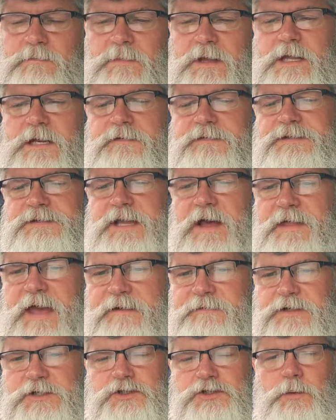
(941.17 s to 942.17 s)
million of South
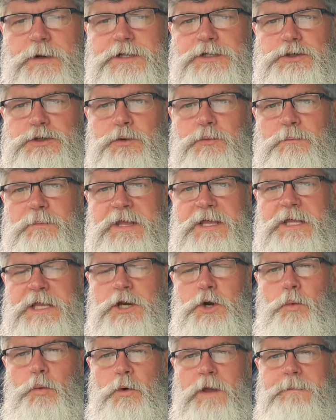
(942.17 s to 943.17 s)
Africa's 22
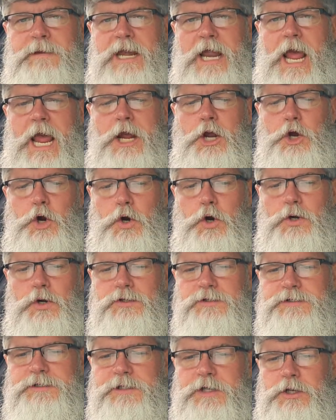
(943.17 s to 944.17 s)
million women and
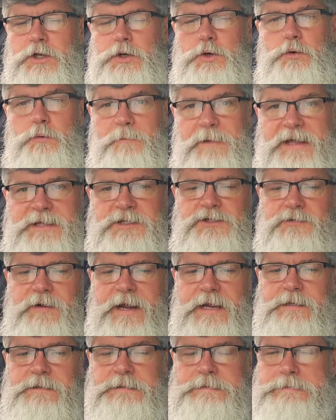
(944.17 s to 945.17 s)
girls who
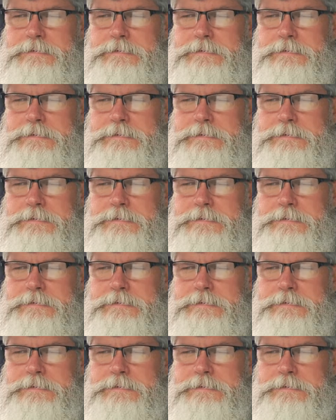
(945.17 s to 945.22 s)
menstruate